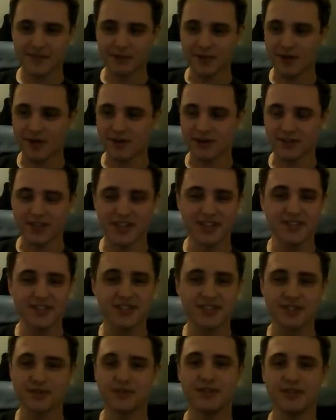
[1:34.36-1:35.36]
Regarding the
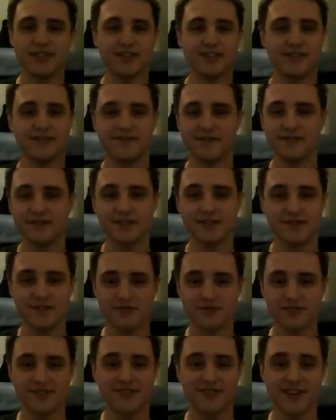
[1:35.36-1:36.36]
history, first of
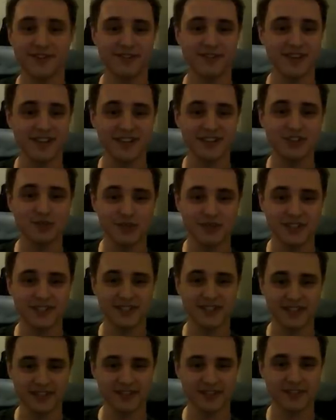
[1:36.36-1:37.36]
all, it's very
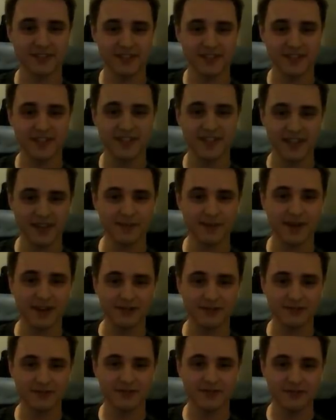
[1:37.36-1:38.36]
interesting to think
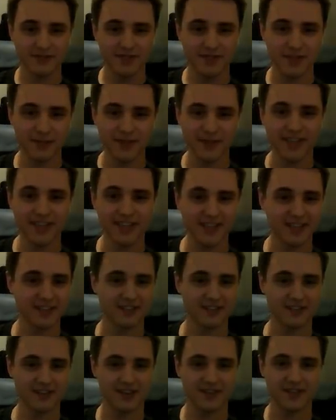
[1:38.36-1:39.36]
about the
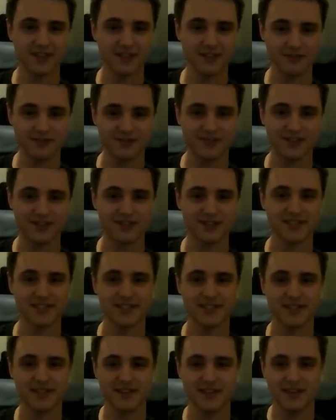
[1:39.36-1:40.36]
beginning of the
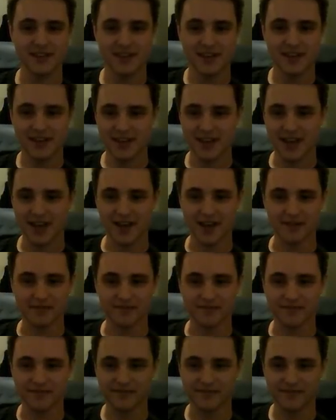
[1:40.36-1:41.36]
universe,
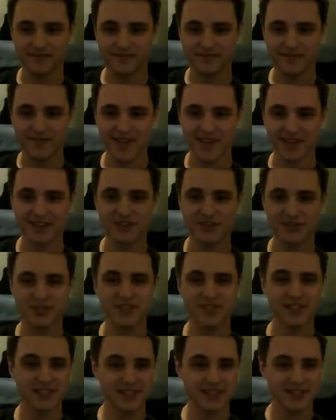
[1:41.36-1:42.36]
and
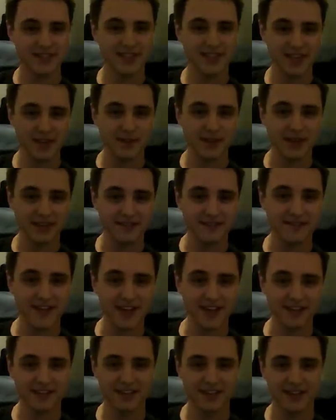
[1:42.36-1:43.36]
interesting to think about the
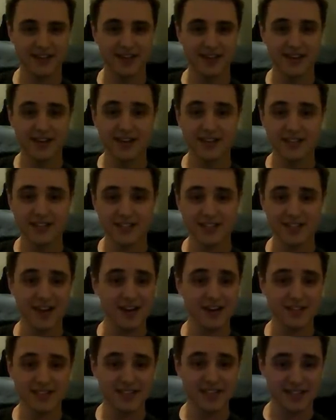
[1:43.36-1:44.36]
fact that
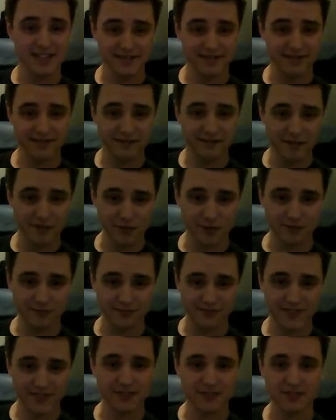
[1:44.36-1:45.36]
stars didn't even
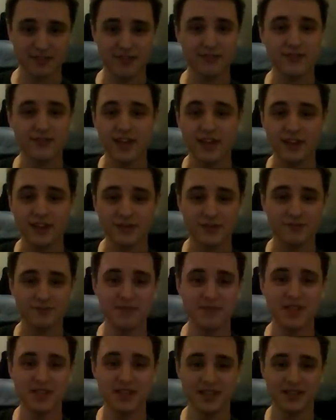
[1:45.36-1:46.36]
form till 300
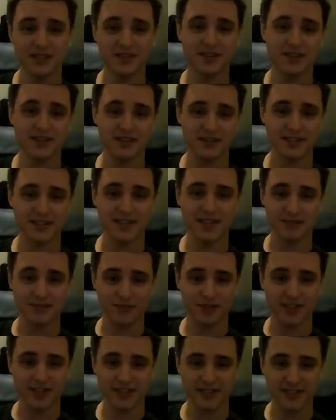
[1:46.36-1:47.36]
million years, they
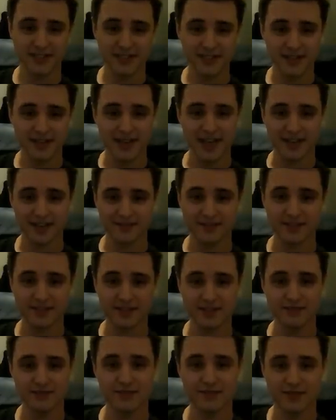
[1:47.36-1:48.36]
predict, after
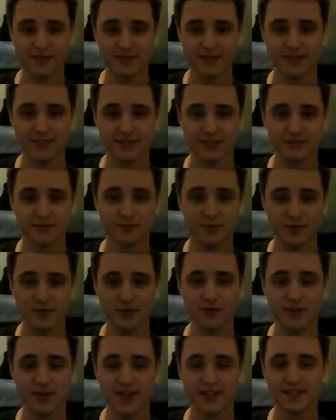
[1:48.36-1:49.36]
the universe was
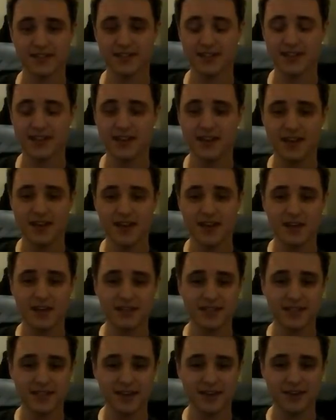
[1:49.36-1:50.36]
created.
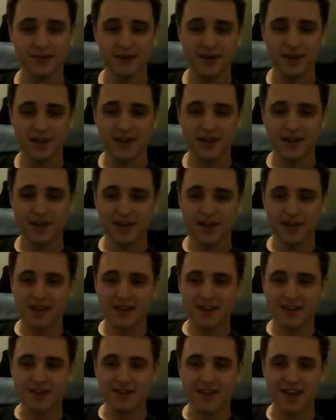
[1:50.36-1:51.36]
So
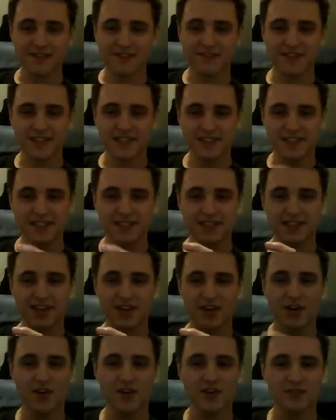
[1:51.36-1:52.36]
you have this
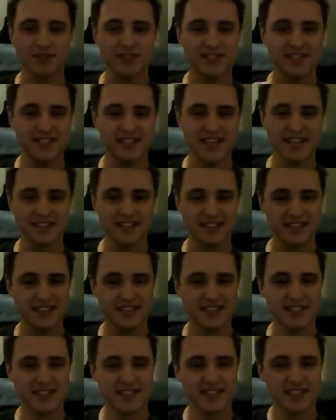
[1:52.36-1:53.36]
hot,
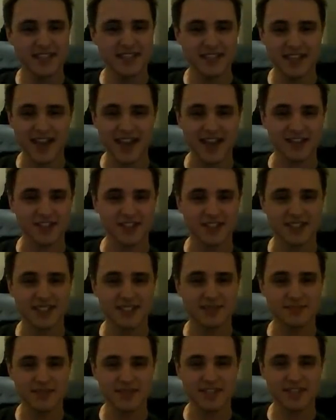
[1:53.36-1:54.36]
dense,
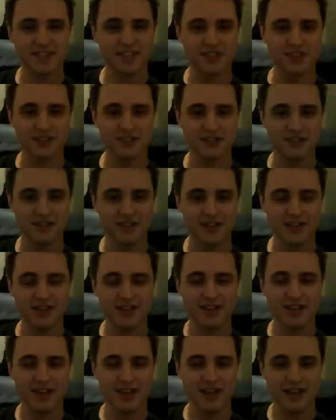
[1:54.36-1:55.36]
gaseous mixture
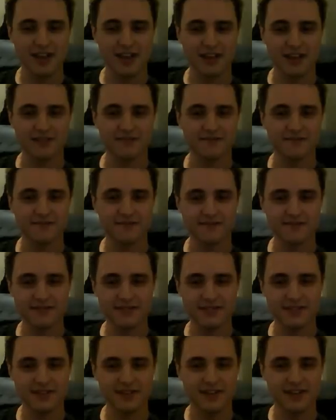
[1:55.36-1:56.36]
of
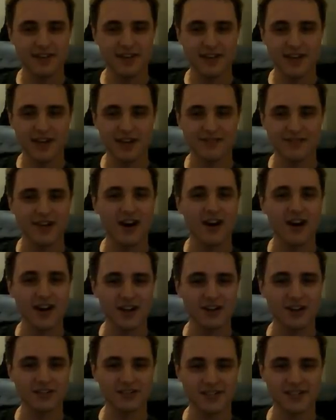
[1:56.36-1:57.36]

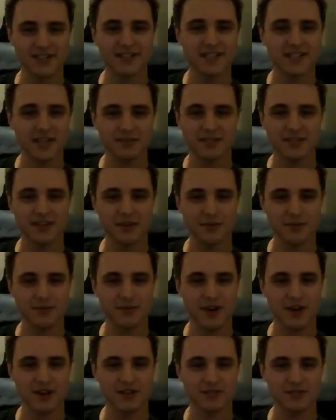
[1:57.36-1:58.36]
ions and subatomic
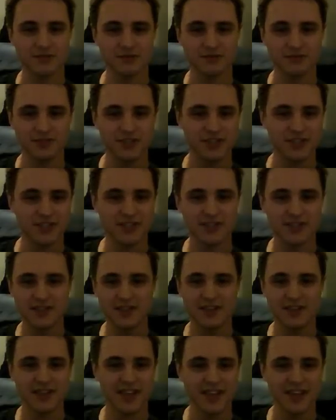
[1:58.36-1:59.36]
particles just
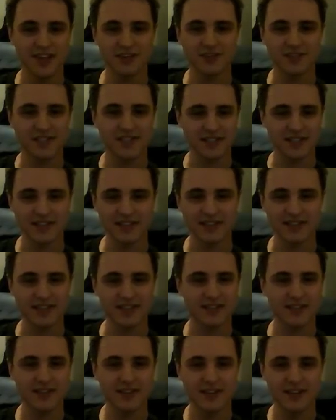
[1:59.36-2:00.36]

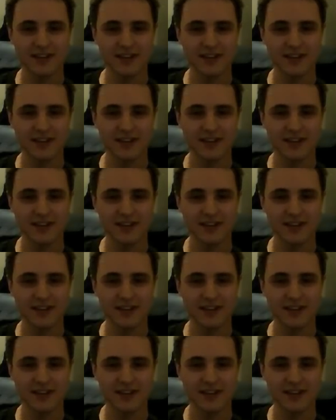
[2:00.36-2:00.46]
chaotically